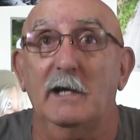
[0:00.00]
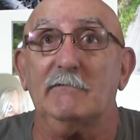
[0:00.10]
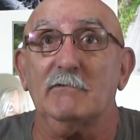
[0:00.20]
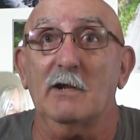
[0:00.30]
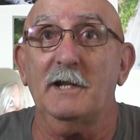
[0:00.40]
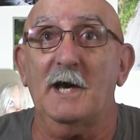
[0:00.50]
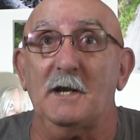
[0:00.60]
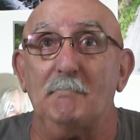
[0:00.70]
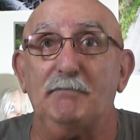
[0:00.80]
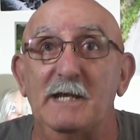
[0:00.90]
and run out
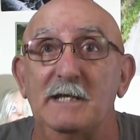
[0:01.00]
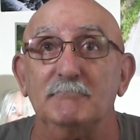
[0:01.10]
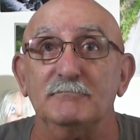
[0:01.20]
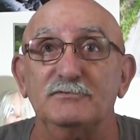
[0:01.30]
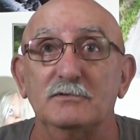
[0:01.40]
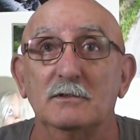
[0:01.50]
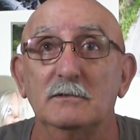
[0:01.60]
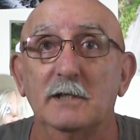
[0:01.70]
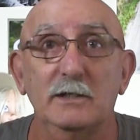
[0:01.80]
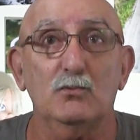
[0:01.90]
of beams.
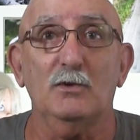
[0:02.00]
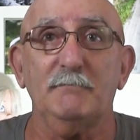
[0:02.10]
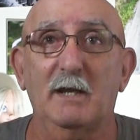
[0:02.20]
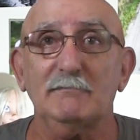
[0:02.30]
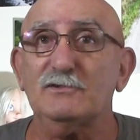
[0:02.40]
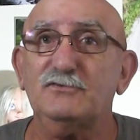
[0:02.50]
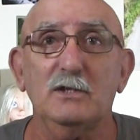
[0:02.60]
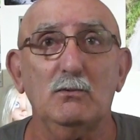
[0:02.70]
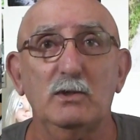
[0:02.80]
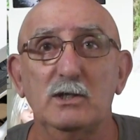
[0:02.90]
Then you wouldn't be able to
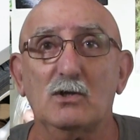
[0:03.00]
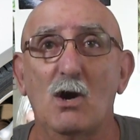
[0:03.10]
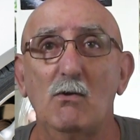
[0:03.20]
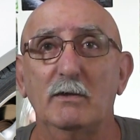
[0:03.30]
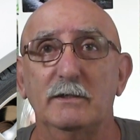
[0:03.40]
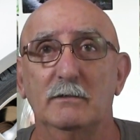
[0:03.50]
see where you're going.